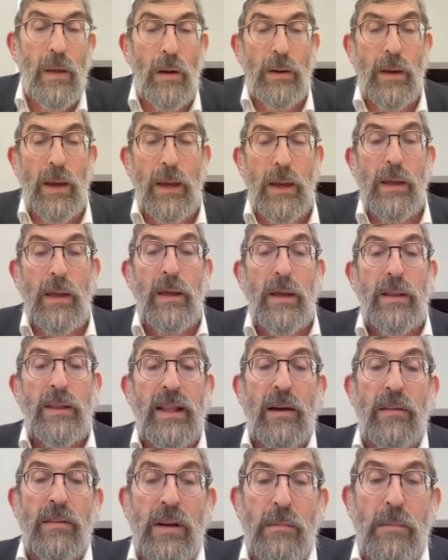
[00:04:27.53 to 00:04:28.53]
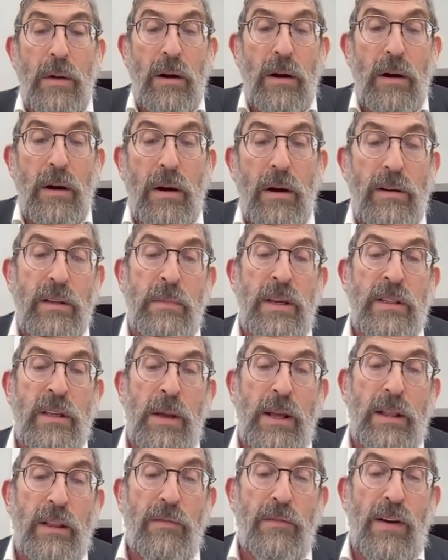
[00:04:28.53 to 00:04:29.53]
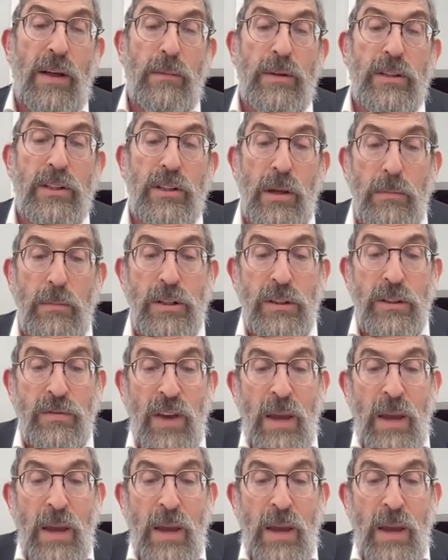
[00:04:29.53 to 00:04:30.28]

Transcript: Okay. Now the Gemara is going to make the following assumptions.